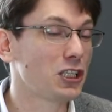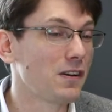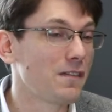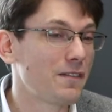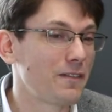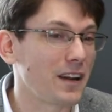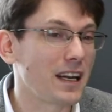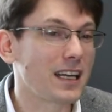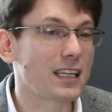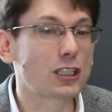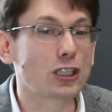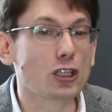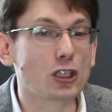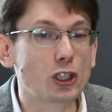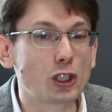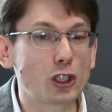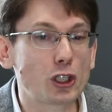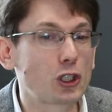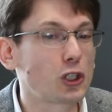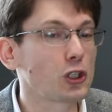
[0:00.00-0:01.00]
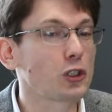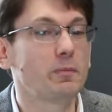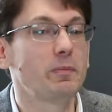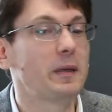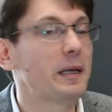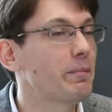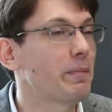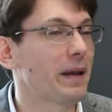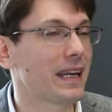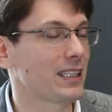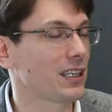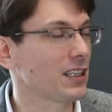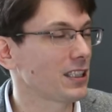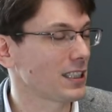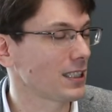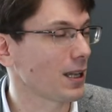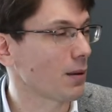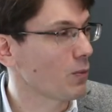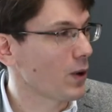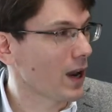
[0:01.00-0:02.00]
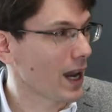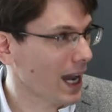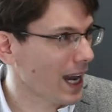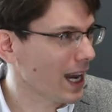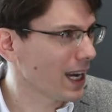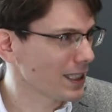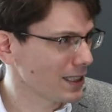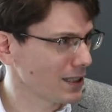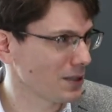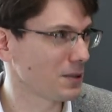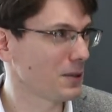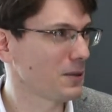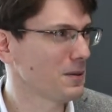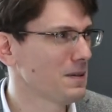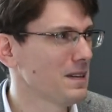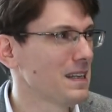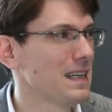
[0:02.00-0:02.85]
things should be better somewhere else, you know.